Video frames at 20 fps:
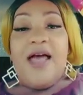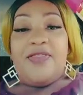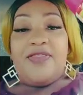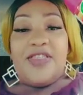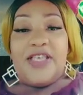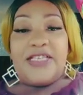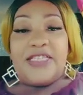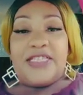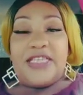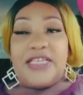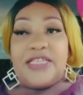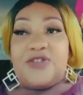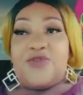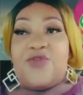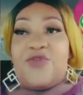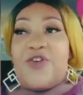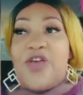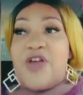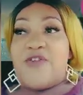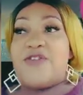this is
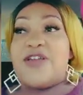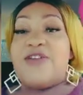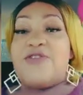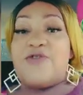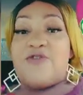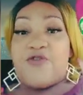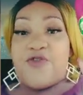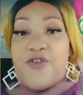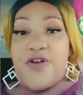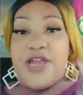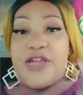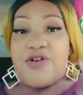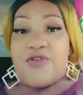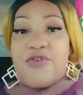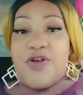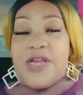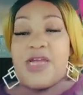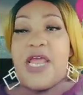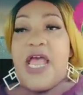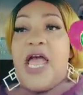very
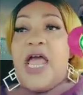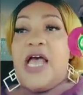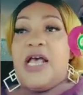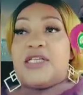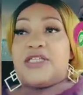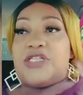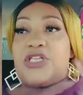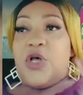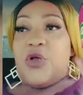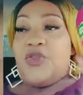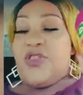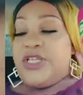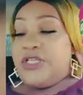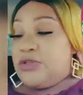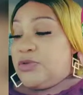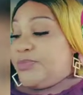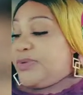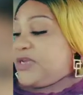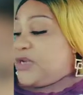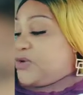fragrant, so
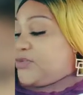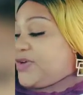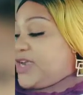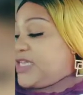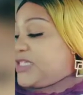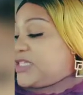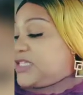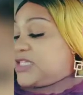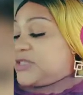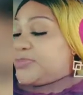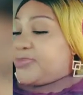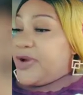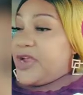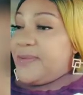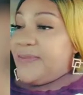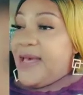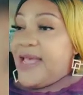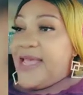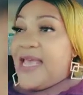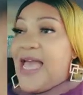this would be great to
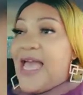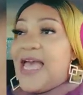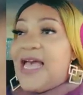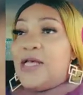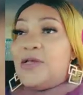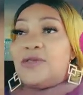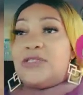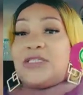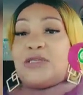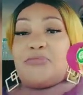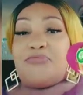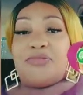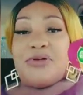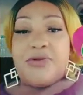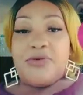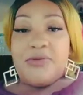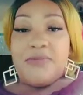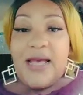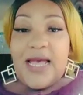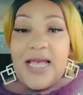spray my house and
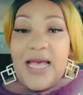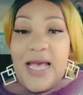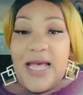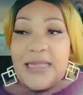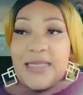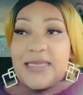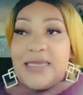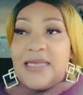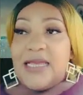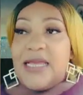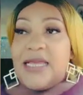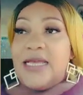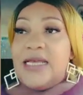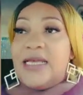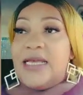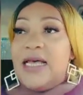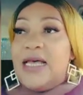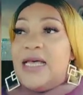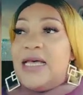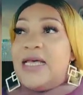burn my
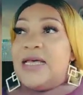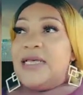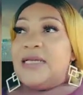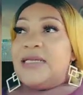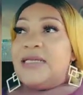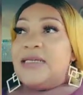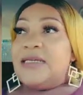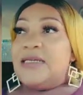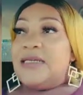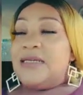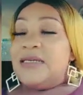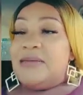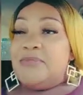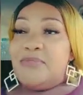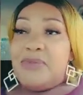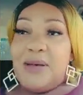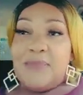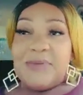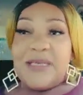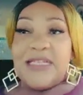holiday
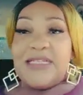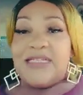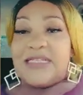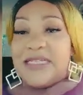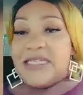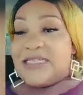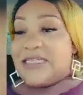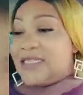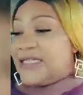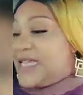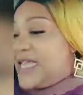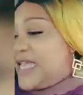pumpkin scented